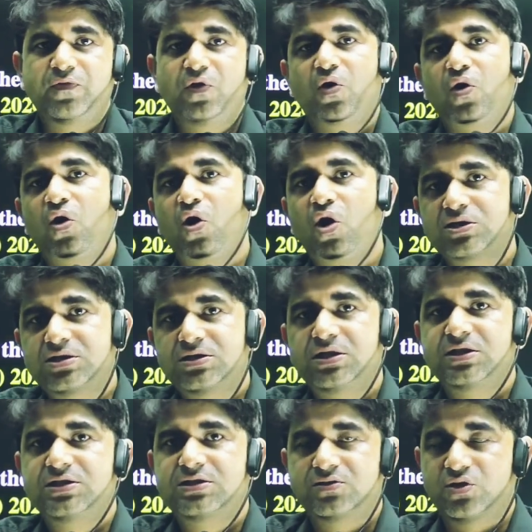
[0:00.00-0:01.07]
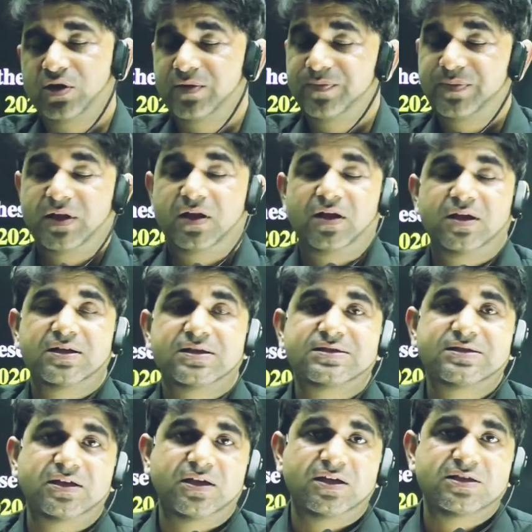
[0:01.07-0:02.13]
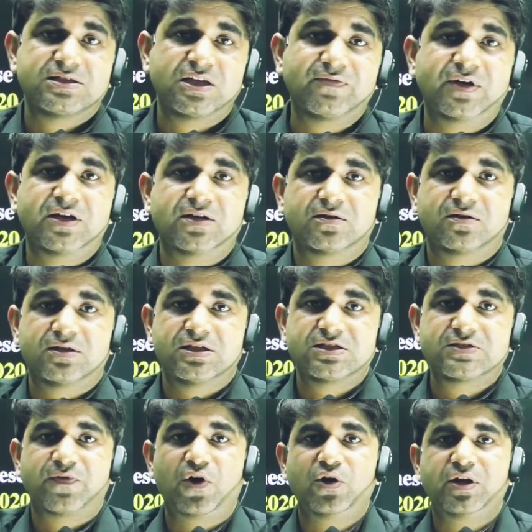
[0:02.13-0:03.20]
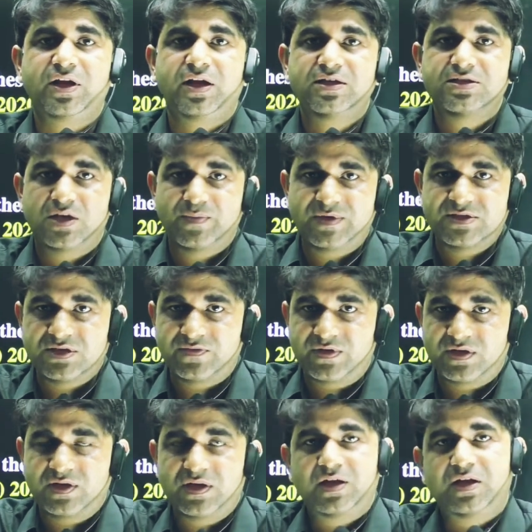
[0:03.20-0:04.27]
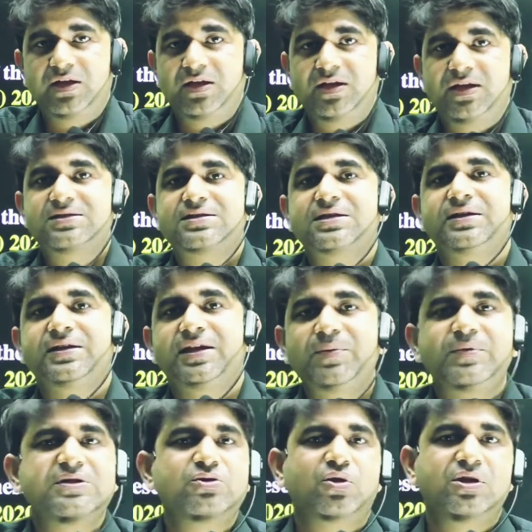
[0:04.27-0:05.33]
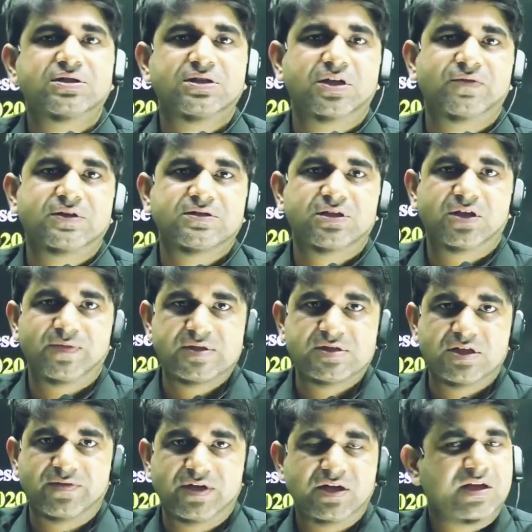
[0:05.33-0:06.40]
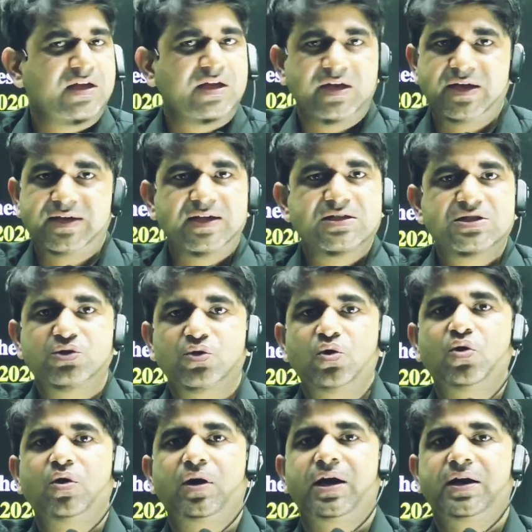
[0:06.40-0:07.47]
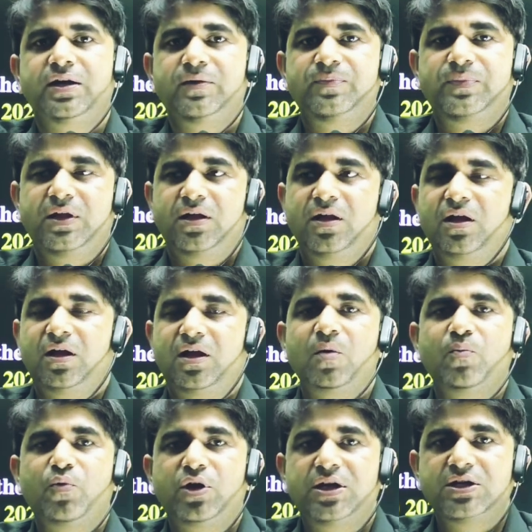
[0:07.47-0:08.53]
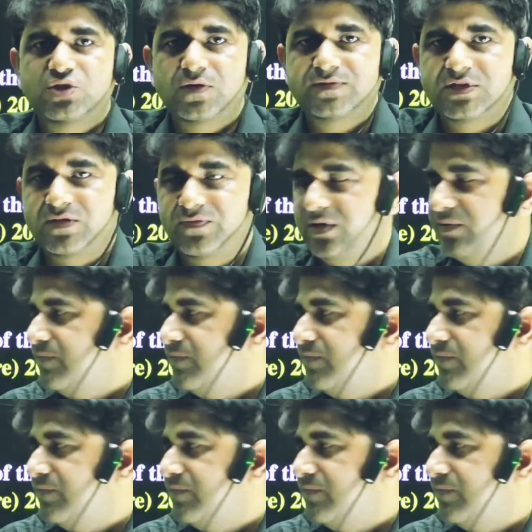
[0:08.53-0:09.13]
oxygen is sorry silver is found in German silver. Its name is only German silver. It has no any components of silver.